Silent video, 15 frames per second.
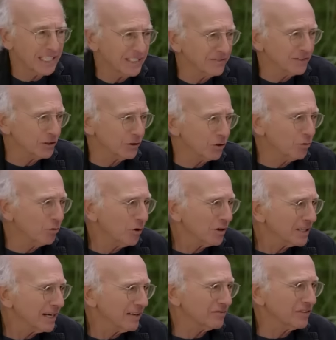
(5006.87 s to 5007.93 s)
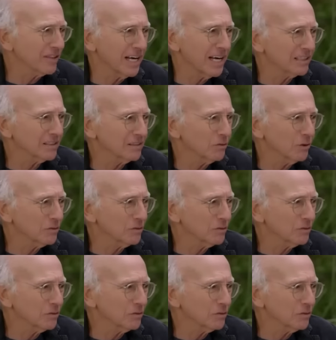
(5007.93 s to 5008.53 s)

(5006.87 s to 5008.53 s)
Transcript: I mean, how do you even go to work after that?